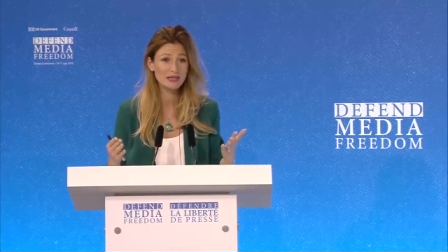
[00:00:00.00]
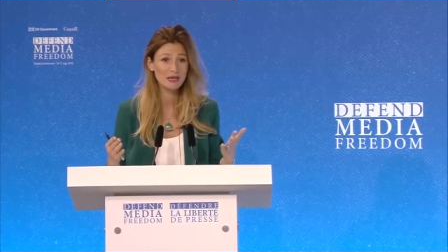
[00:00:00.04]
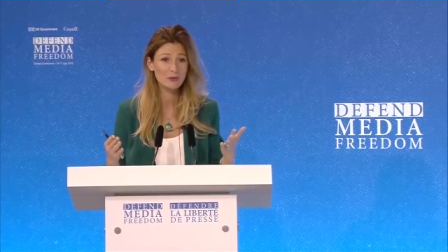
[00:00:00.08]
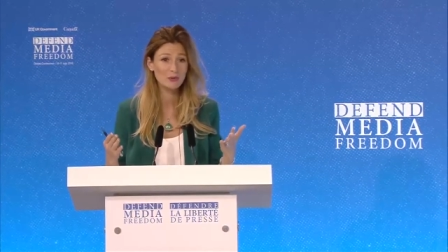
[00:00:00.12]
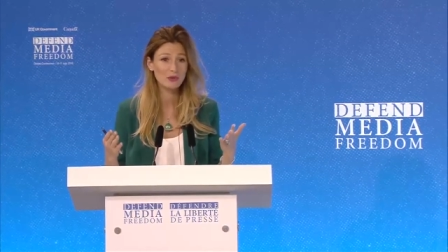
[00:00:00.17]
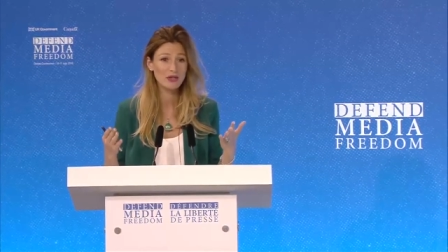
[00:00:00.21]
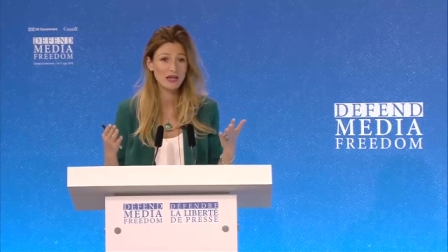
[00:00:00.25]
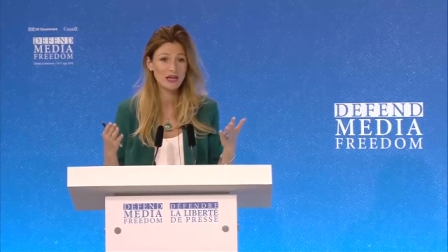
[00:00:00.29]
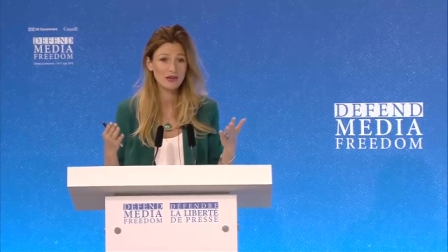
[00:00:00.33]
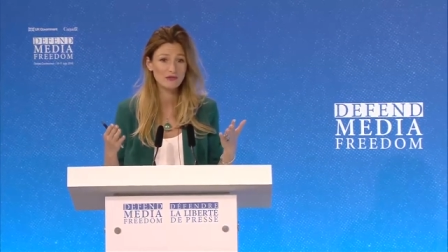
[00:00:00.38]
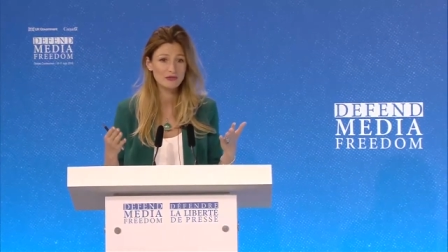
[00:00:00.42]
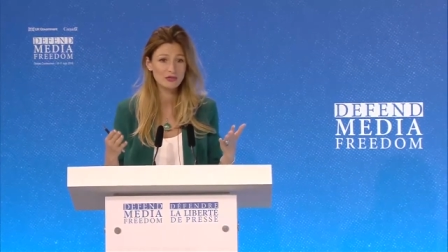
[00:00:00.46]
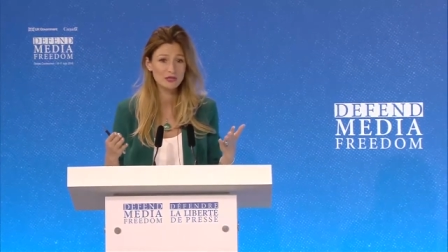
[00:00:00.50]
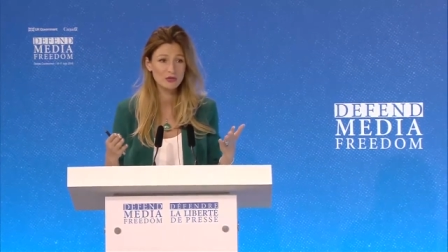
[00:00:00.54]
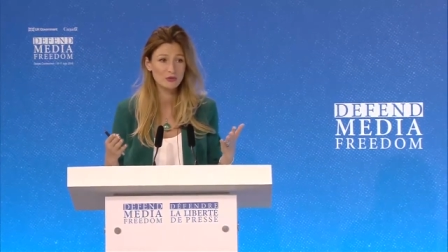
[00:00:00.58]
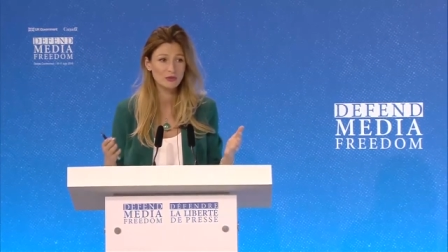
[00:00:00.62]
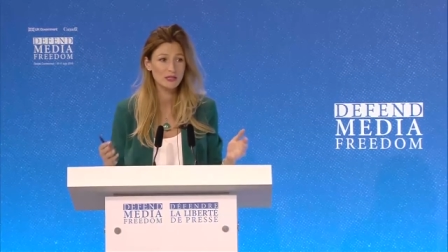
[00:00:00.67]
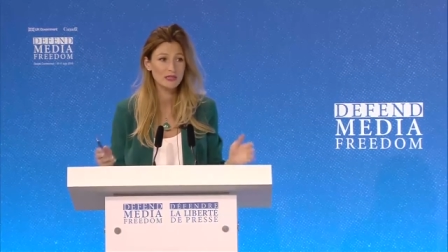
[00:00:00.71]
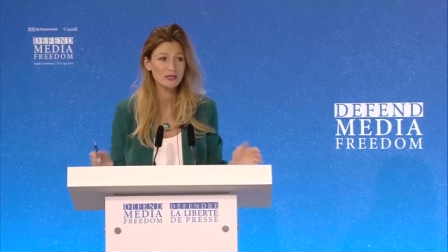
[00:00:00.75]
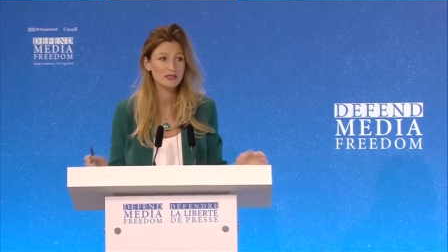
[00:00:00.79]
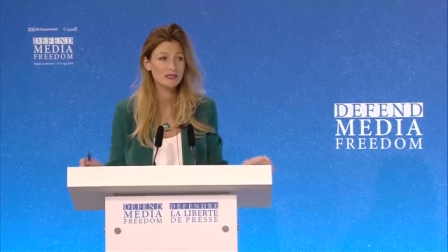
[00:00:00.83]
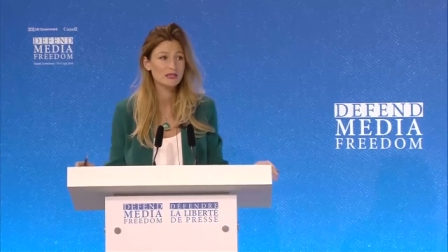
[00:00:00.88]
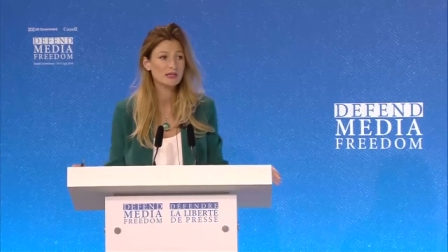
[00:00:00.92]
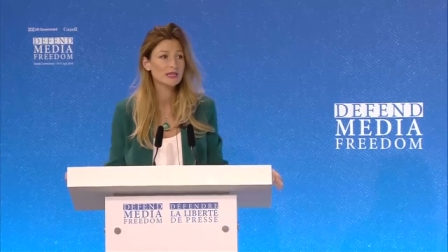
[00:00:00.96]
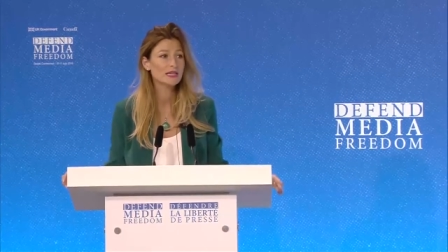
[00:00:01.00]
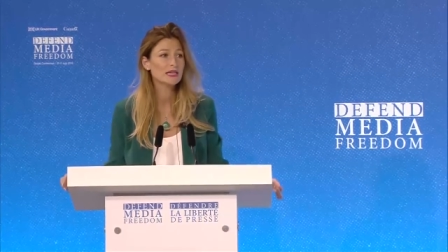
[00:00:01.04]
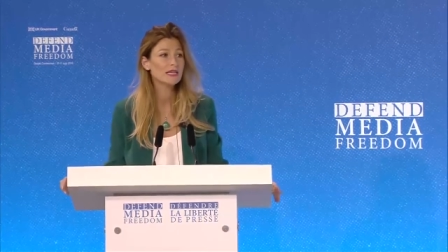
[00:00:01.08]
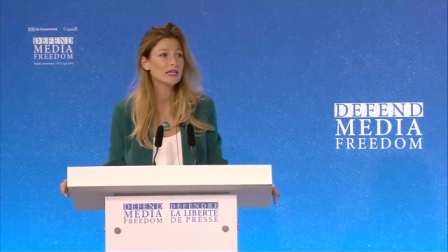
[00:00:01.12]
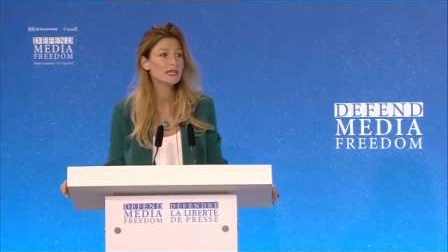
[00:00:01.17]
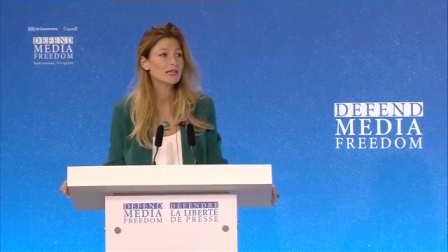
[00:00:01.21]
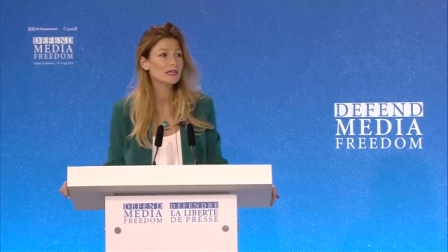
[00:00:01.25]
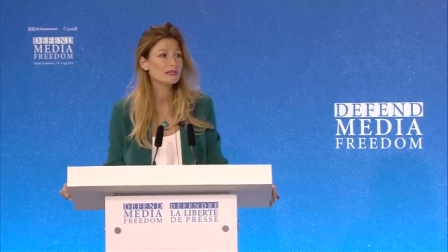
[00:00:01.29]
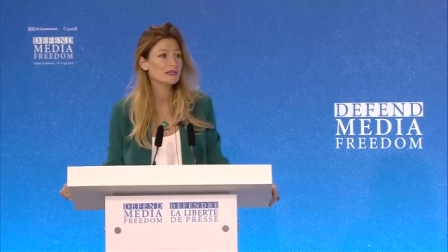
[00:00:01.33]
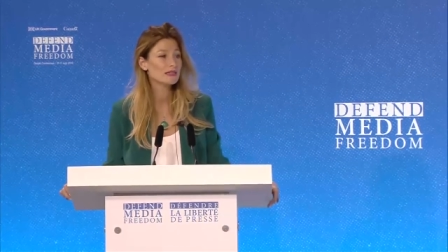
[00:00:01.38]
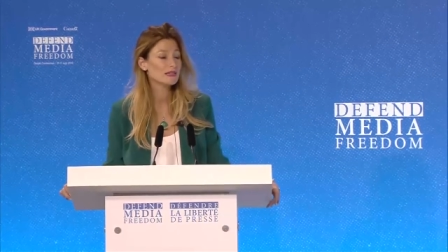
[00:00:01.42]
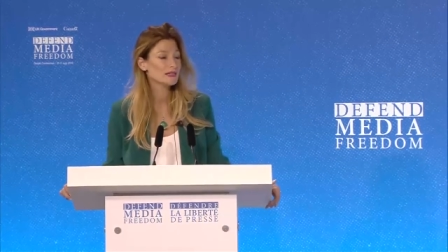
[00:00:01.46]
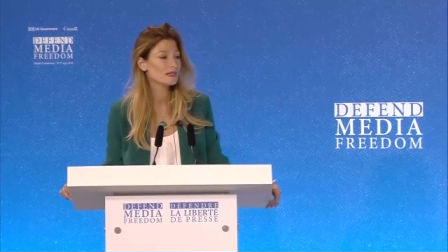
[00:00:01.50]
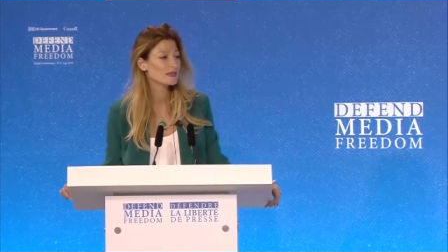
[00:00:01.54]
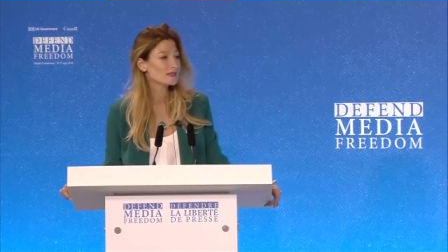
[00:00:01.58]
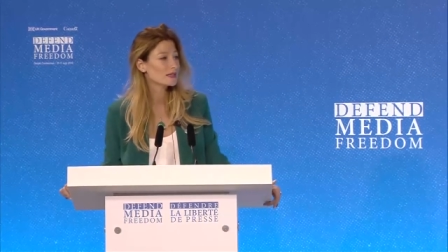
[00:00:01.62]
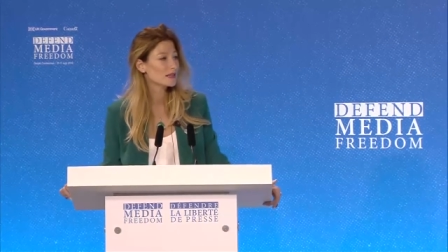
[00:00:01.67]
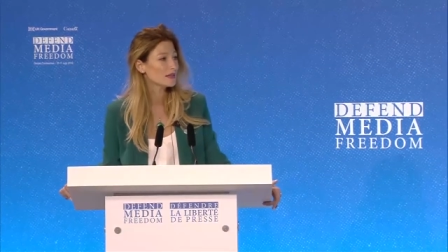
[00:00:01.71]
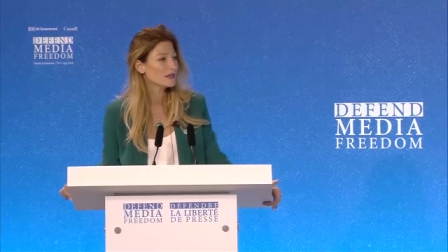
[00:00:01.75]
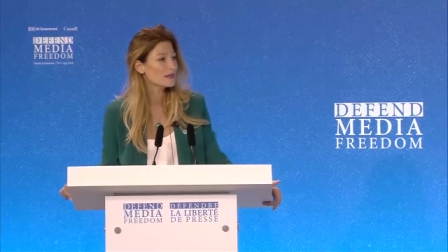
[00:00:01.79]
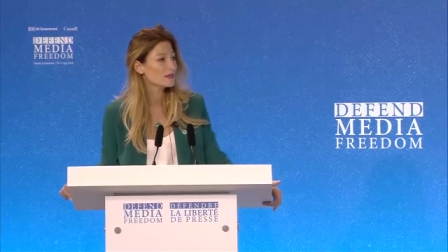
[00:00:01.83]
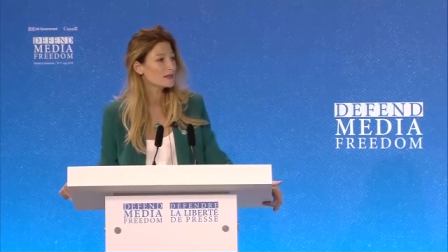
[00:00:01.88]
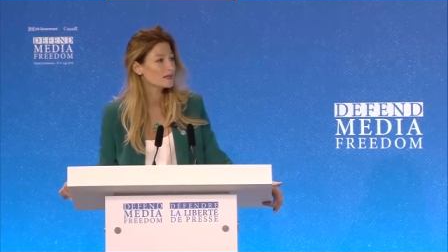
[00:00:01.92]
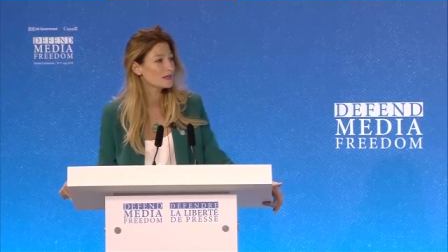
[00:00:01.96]
I will have to read, Dear
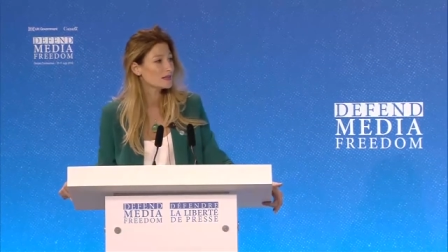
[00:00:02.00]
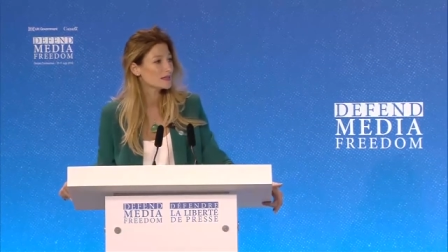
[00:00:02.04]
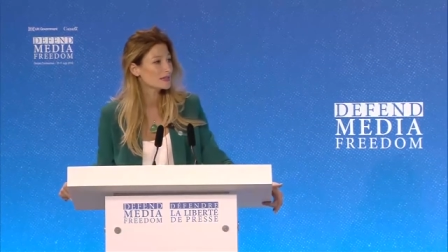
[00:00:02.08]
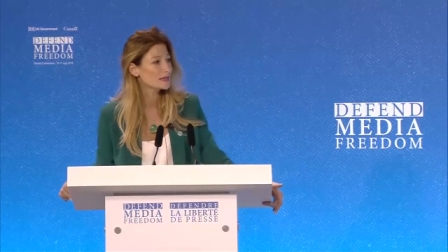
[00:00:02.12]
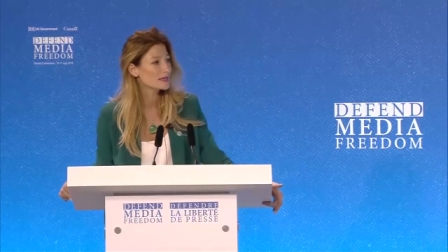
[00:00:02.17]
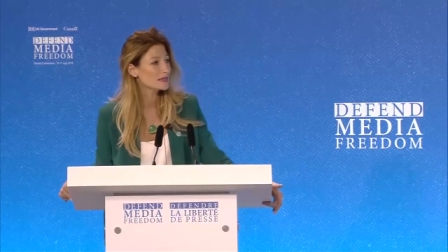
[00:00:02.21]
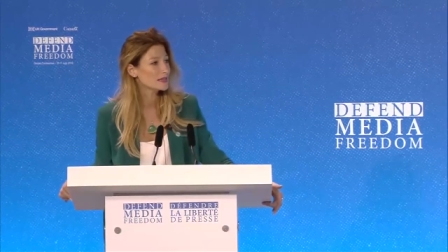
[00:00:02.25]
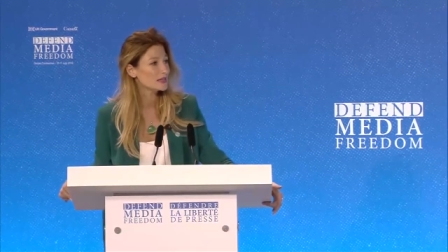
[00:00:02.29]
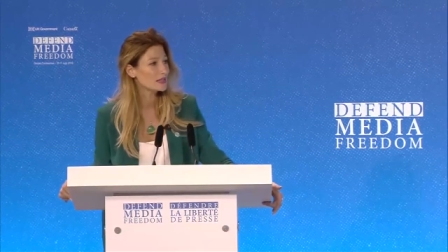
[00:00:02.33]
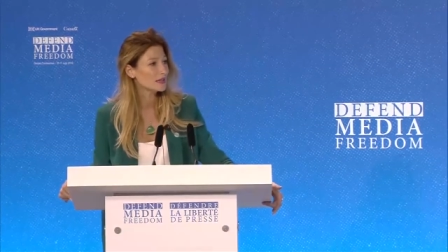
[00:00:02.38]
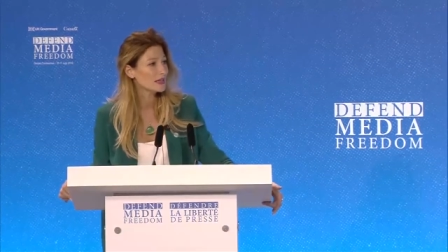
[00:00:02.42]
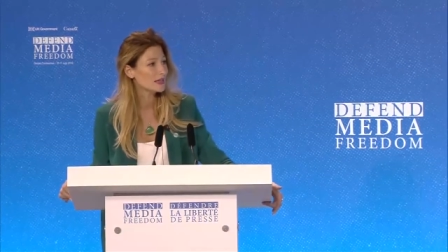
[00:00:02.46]
Excellencies,